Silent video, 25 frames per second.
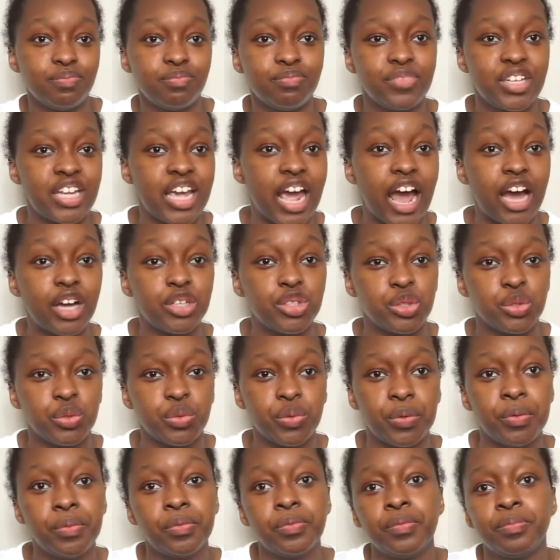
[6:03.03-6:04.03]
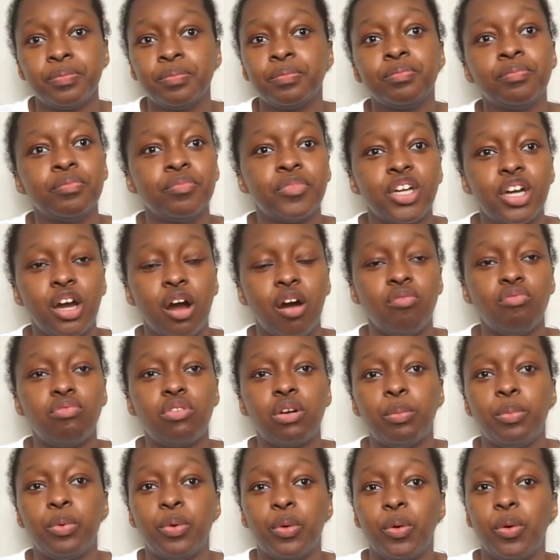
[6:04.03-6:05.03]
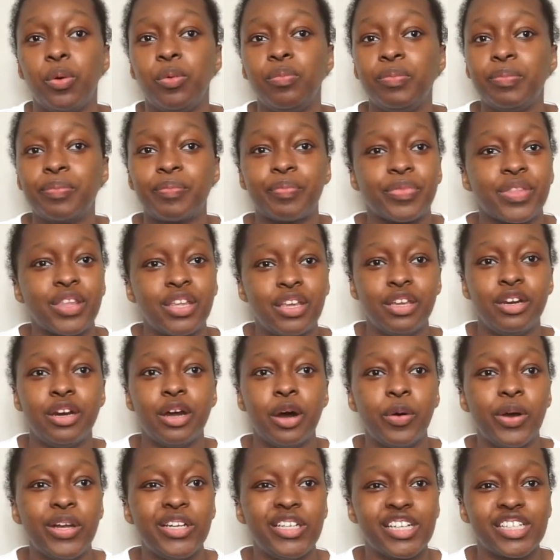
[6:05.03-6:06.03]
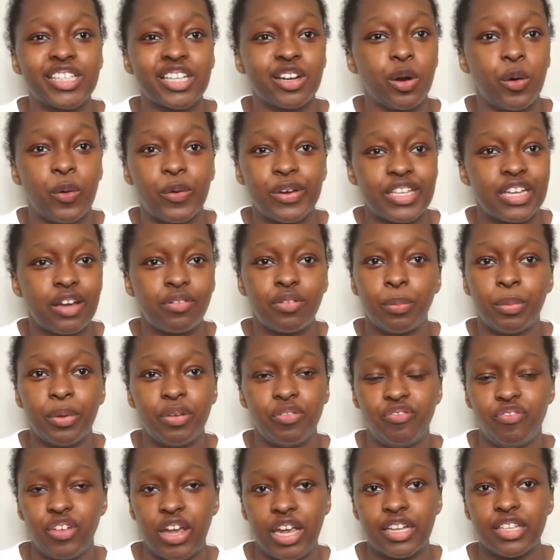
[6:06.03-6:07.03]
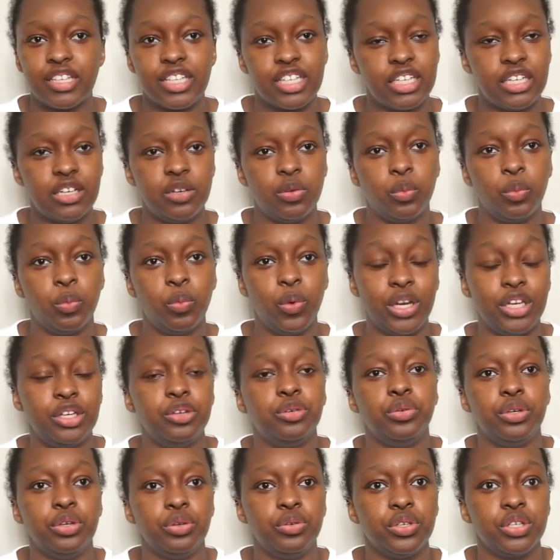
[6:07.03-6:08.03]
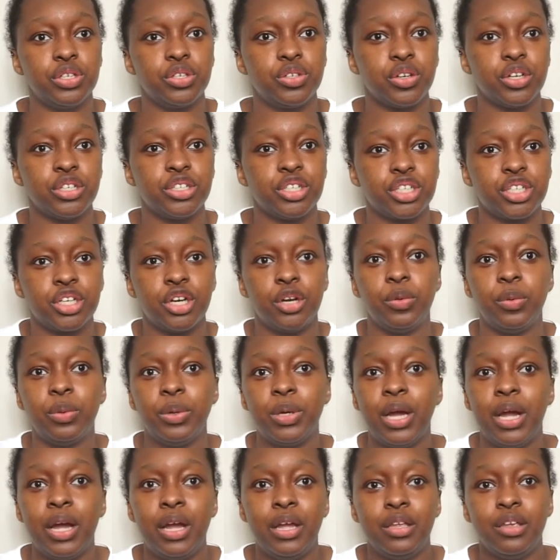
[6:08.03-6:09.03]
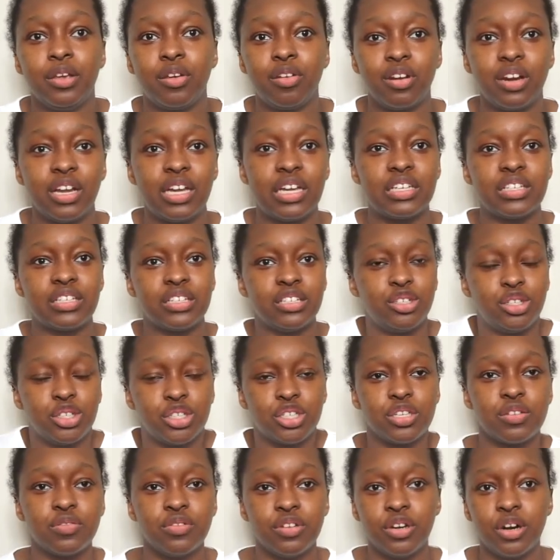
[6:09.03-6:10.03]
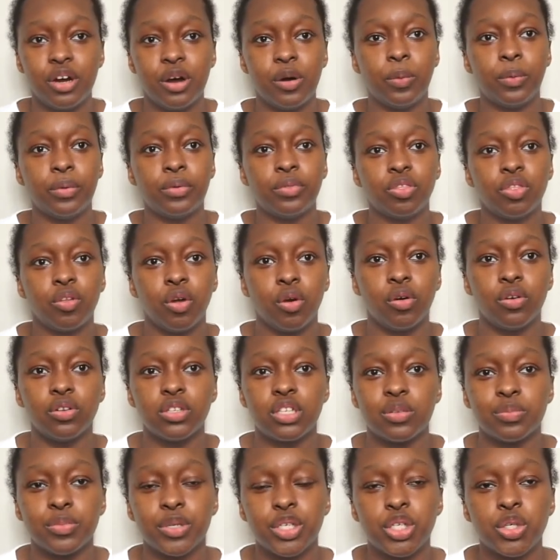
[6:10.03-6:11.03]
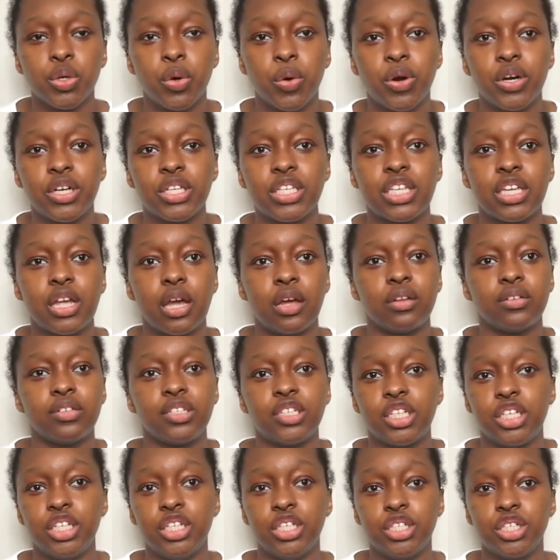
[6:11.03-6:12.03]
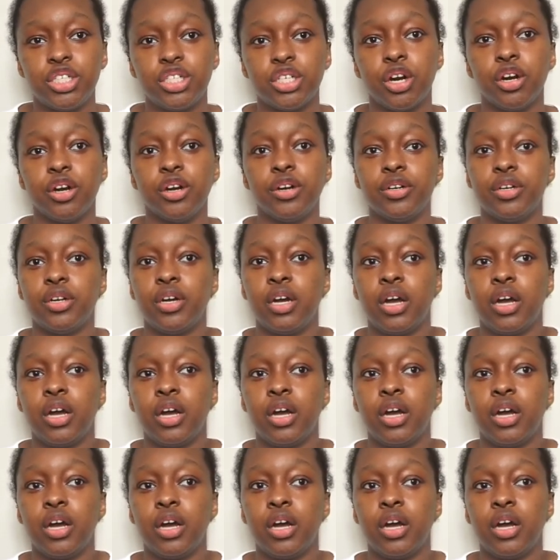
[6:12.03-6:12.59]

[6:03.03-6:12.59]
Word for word: casual, comfortable, you know, it doesn't always have to be fancy when you use a trench coat. You can easily just, you know, throw on some shorts, t-shirt,